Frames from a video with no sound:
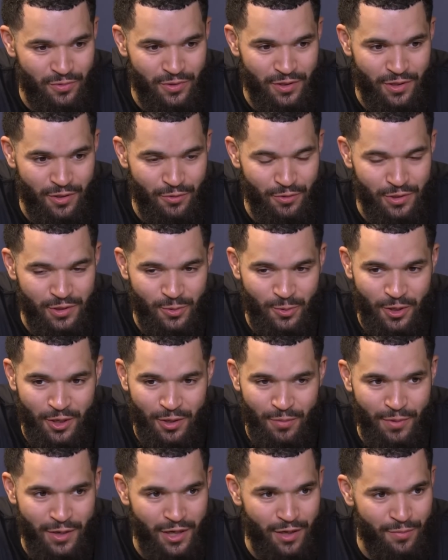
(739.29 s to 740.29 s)
We don't really worry
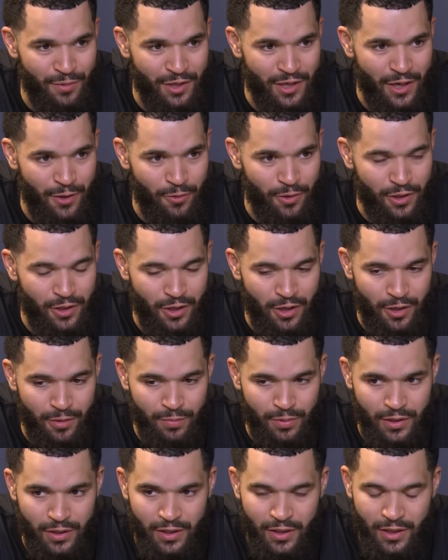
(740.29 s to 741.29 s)
about him in that regard,
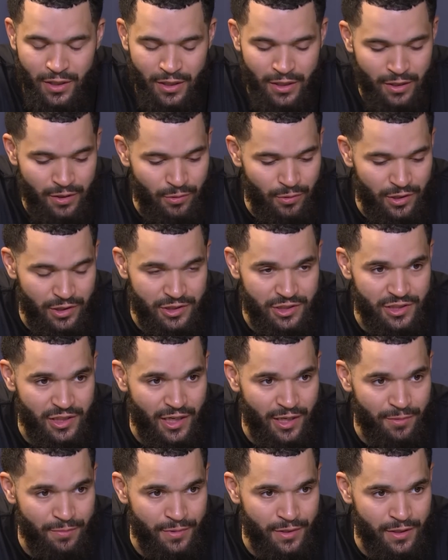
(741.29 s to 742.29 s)
but what a
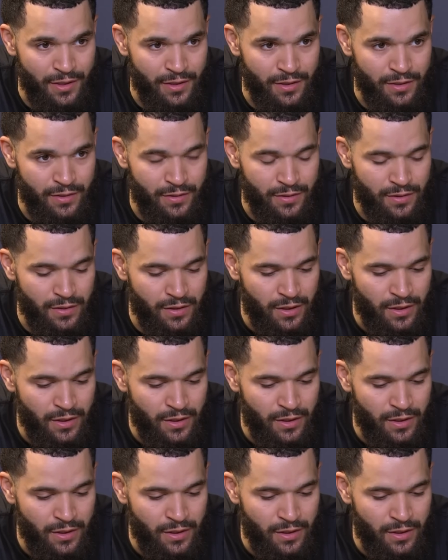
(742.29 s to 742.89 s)
shot, man, and